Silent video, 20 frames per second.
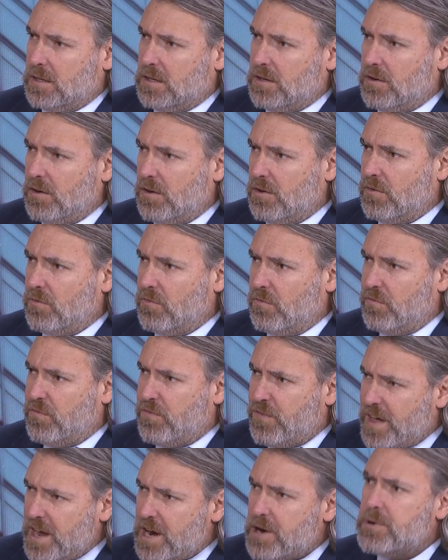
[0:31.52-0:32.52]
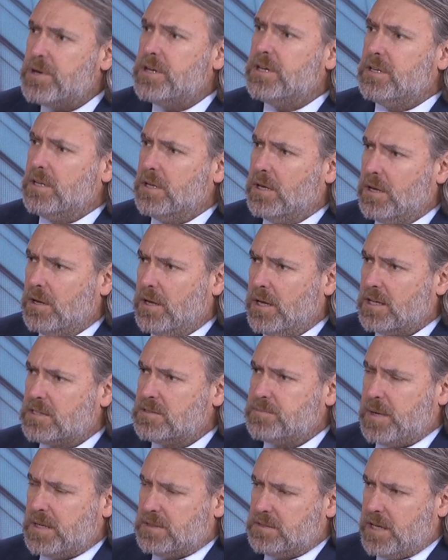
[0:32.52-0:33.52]
varied
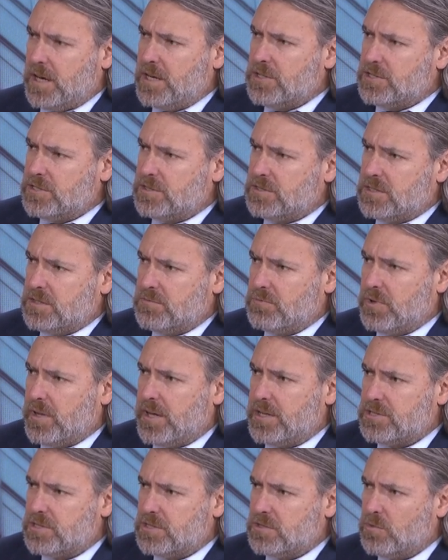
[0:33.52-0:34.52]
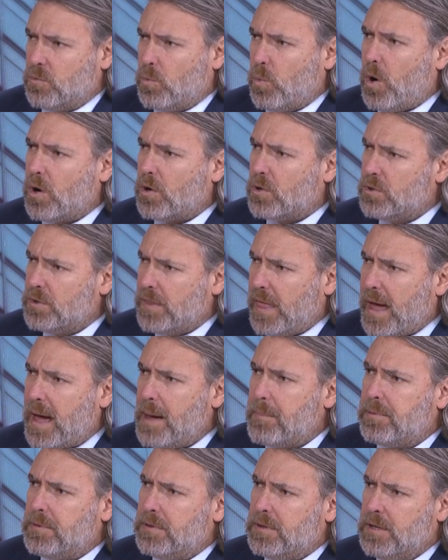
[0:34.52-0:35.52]
expectations in relation to what could
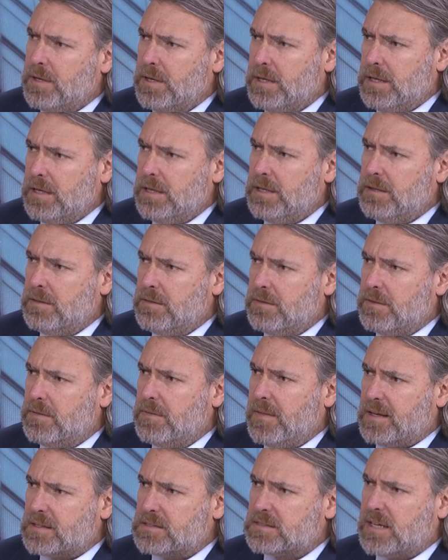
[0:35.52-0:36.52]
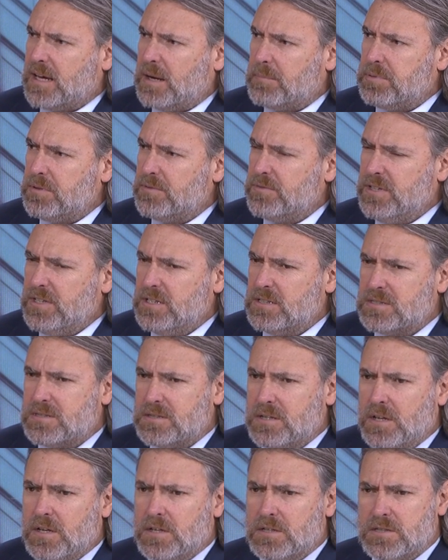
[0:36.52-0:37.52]
happen in the next couple of years.
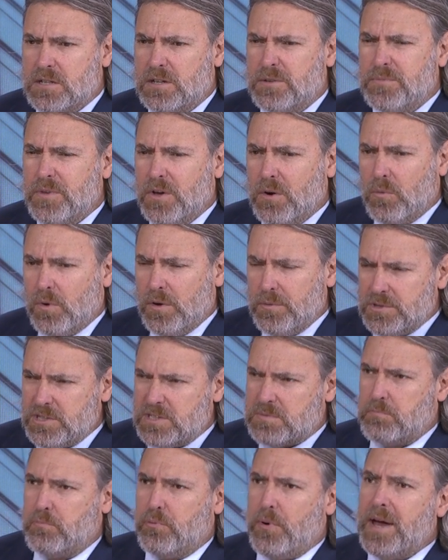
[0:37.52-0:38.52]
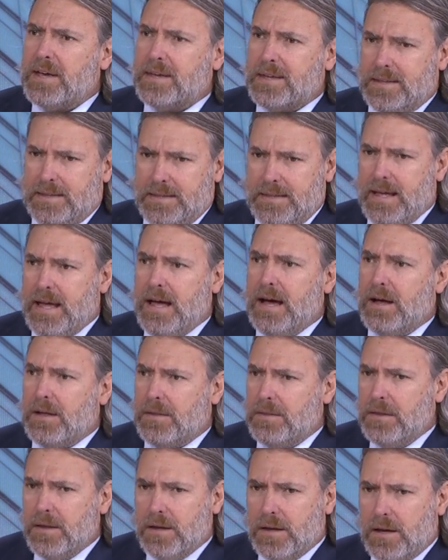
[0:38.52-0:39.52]
So when we just break it
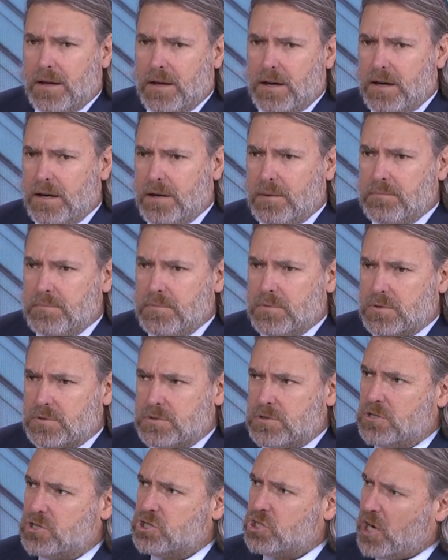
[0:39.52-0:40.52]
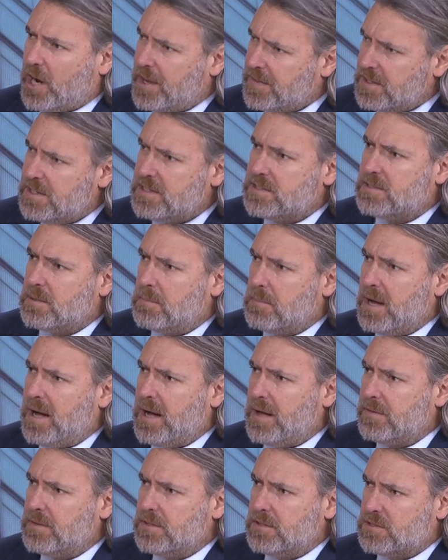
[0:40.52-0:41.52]
down, the Chinese
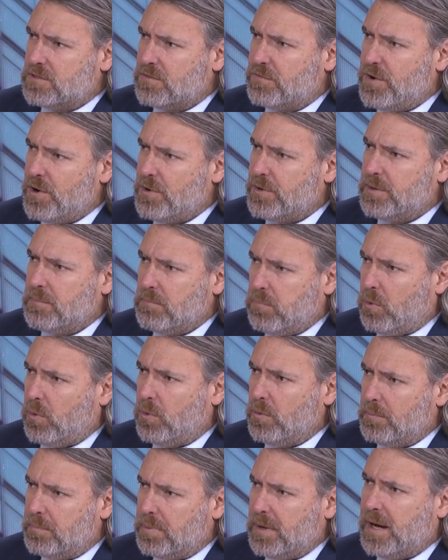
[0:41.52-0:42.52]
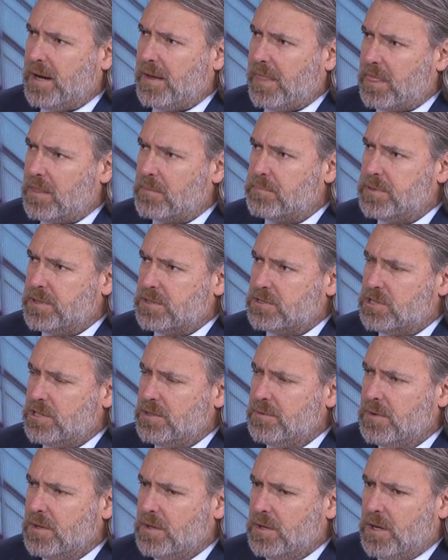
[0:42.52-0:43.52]
demand is a very important part of the
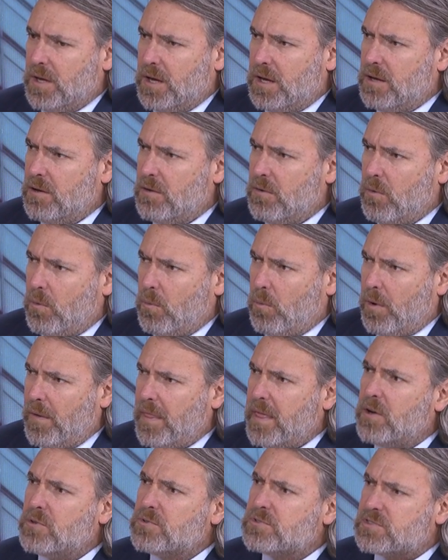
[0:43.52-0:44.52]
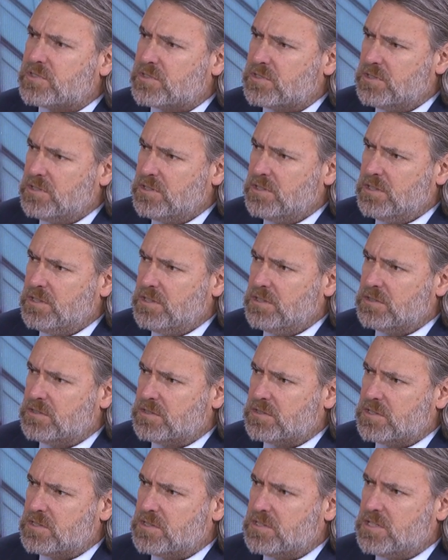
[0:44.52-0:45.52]
picture. What else
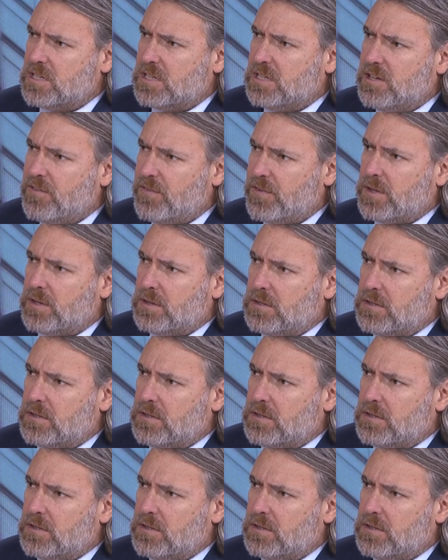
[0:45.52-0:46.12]
is significant